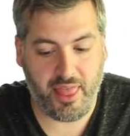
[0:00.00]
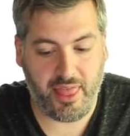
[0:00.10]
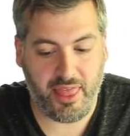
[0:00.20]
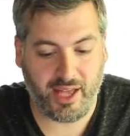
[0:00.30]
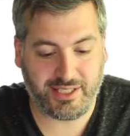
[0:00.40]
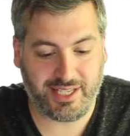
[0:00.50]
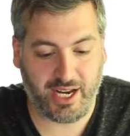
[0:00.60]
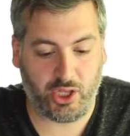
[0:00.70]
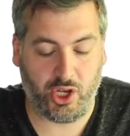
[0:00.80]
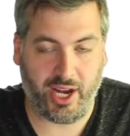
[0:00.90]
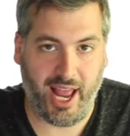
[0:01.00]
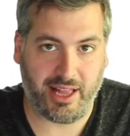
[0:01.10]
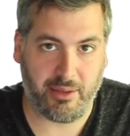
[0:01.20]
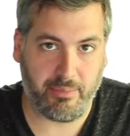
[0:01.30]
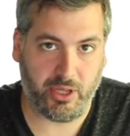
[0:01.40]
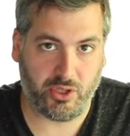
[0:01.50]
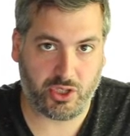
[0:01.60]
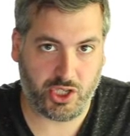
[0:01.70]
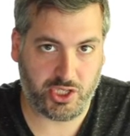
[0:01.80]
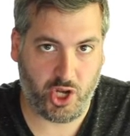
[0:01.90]
Let's take a look at the bill
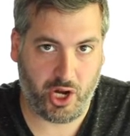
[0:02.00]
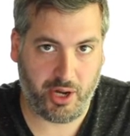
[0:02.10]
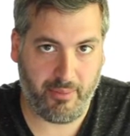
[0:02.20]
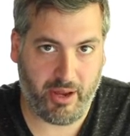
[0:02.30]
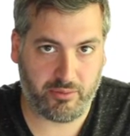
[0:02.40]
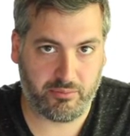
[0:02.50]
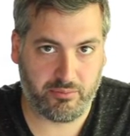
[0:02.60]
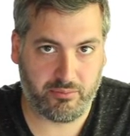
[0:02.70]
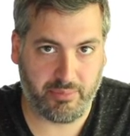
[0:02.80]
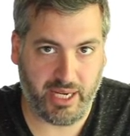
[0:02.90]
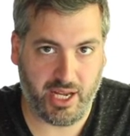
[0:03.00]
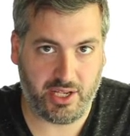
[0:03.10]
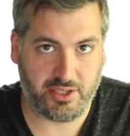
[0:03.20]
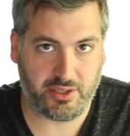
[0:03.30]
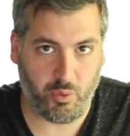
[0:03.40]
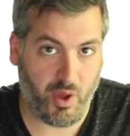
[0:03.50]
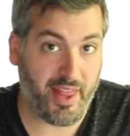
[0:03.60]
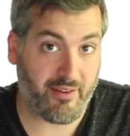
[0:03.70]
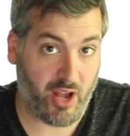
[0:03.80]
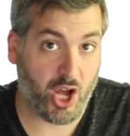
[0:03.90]
she's talking about, because the one
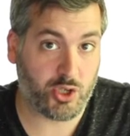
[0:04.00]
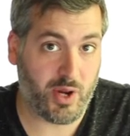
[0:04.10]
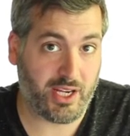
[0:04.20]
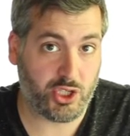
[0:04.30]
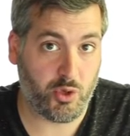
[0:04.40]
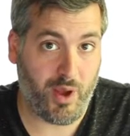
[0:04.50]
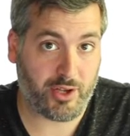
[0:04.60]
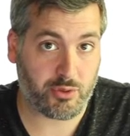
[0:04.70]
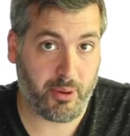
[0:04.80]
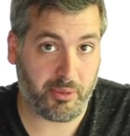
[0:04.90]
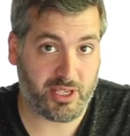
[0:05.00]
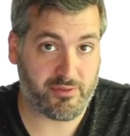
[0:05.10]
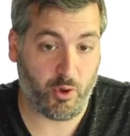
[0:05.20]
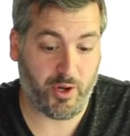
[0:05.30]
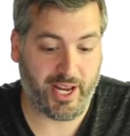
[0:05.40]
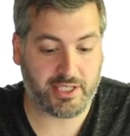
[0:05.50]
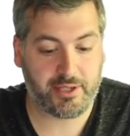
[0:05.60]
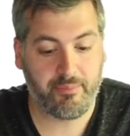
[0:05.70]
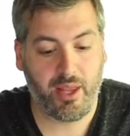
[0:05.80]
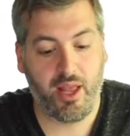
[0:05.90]
that 192 House Republicans voted
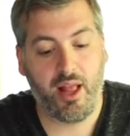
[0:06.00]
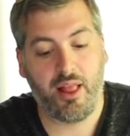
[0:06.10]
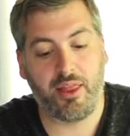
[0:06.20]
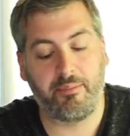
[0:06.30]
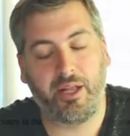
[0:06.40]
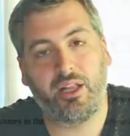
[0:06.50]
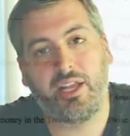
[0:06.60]
against. The bill